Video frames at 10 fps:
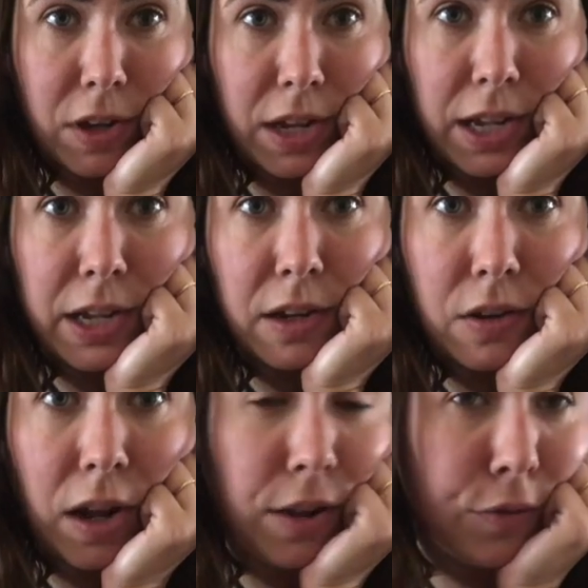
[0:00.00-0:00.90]
on
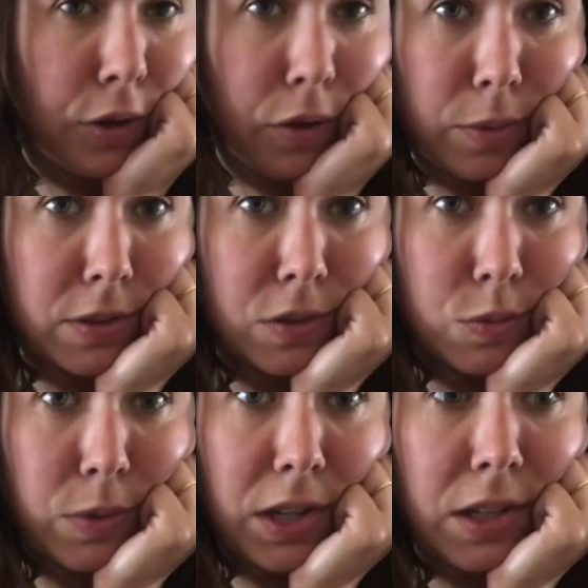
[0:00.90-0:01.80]
hand. Olive oil works
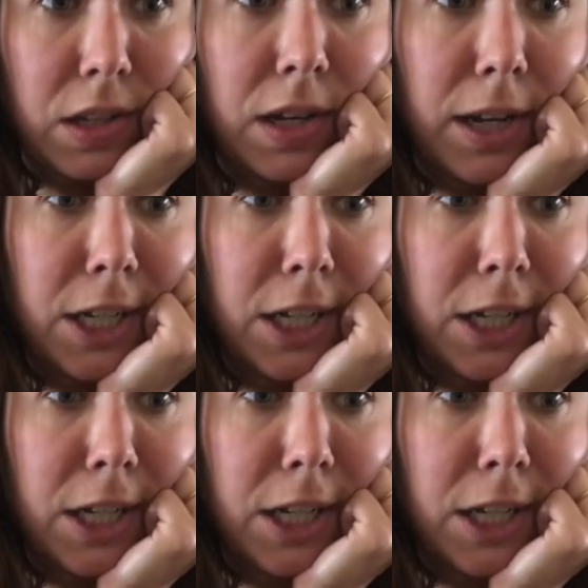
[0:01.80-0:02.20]
as well.